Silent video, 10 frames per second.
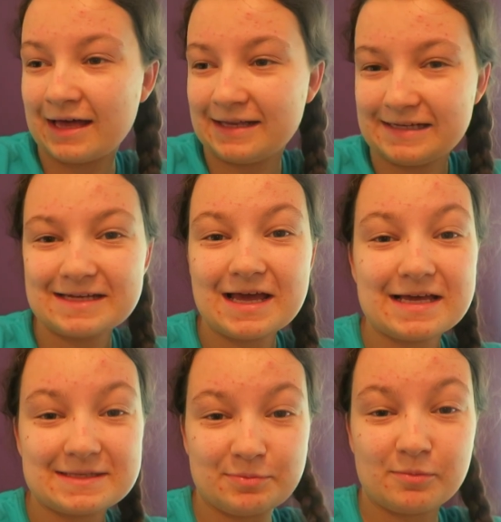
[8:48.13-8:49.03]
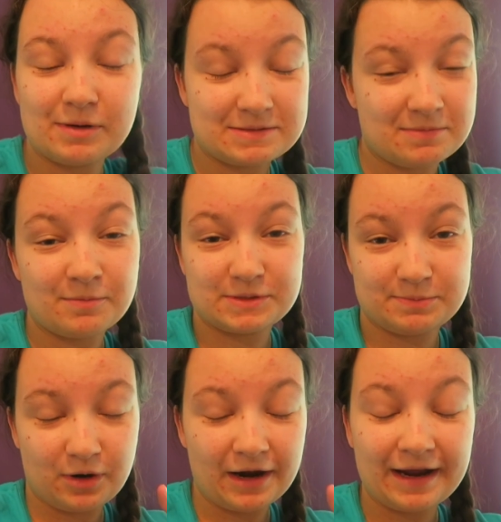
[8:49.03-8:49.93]
And his mum was
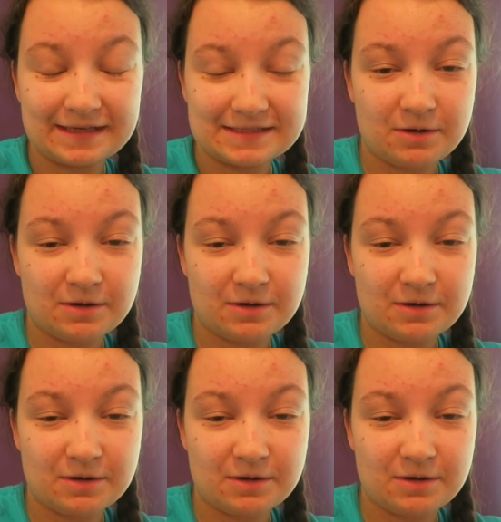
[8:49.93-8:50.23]
praying,